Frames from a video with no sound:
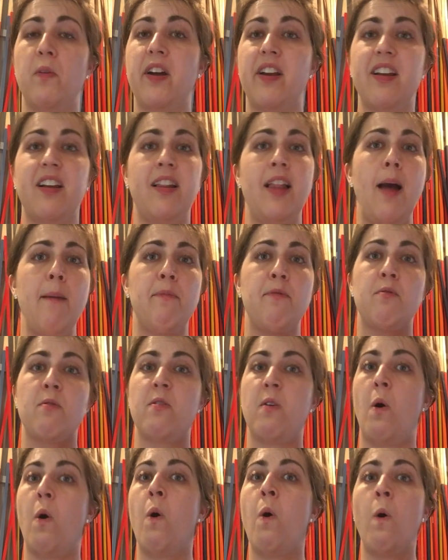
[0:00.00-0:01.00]
We're going to clap
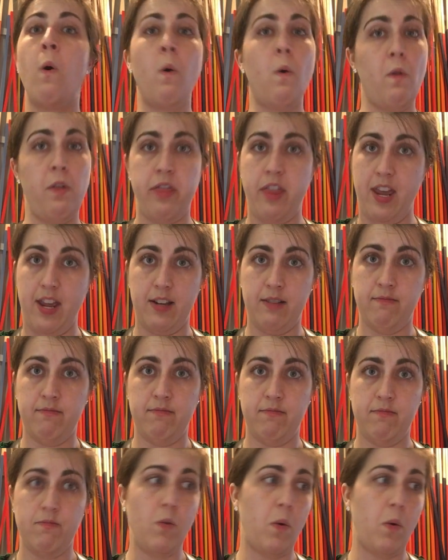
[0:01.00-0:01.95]
through the whole thing.